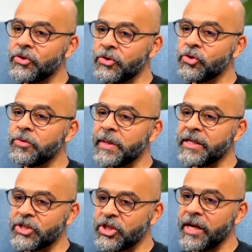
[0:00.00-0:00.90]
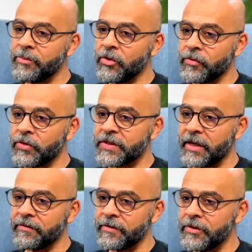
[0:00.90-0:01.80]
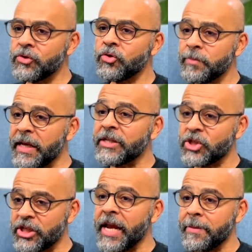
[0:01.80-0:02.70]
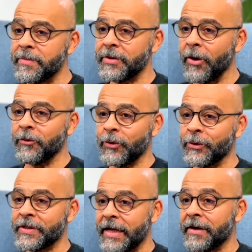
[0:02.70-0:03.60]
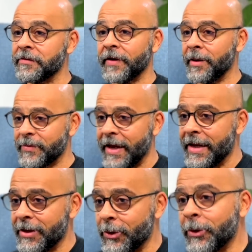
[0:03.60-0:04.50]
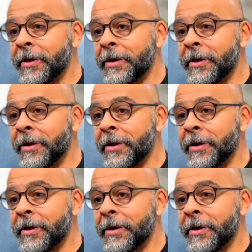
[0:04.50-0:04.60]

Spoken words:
should be ashamed of yourself. You should be ashamed of yourself. I'm telling you.